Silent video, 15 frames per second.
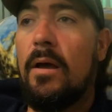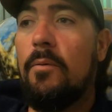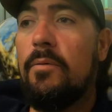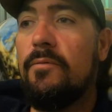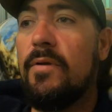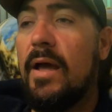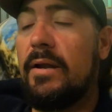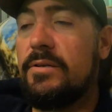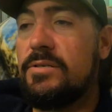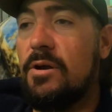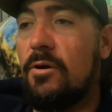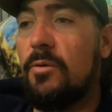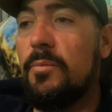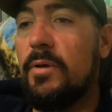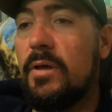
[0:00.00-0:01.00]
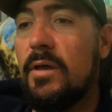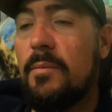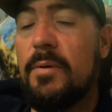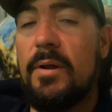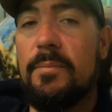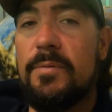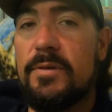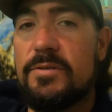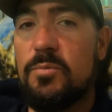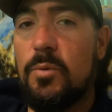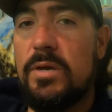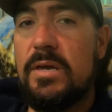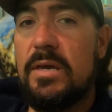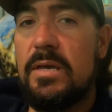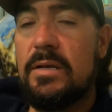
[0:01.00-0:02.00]
We've got a tournament coming up this
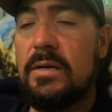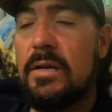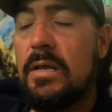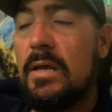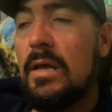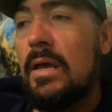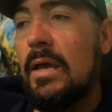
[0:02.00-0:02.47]
weekend